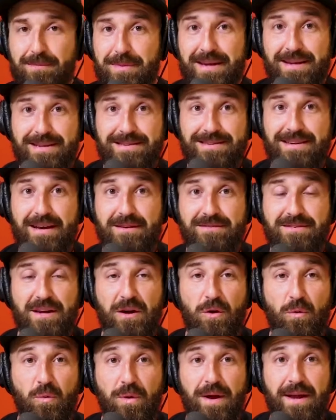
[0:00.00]
me, it sounds
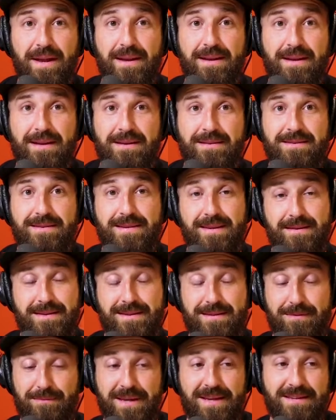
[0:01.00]
like a win.
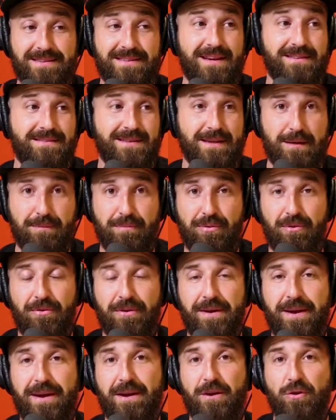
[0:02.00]
To me, it sounds like
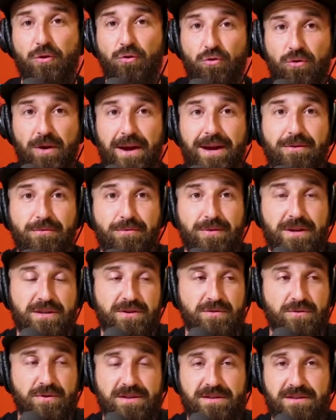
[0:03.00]
deploying great
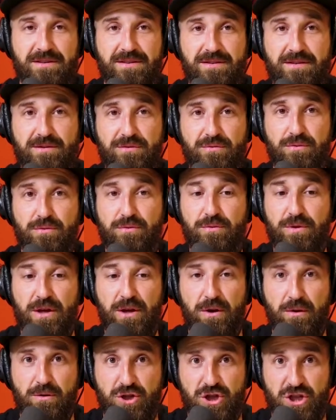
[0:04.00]
resources through,
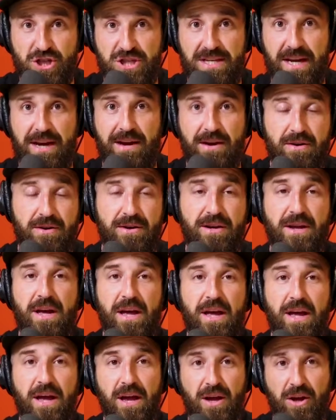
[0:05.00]
shared
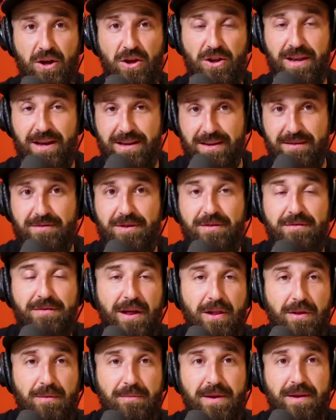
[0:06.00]
collective
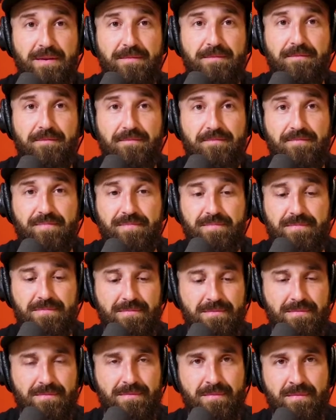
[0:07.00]
development
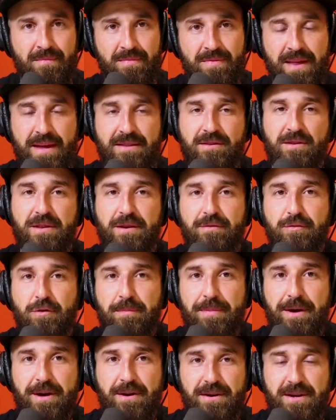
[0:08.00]
that deliver a
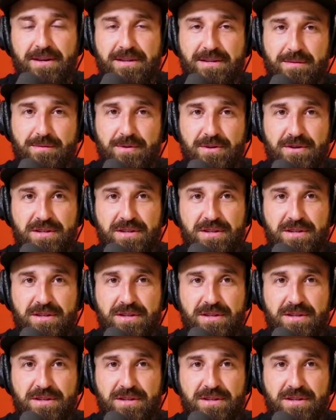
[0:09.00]
better customer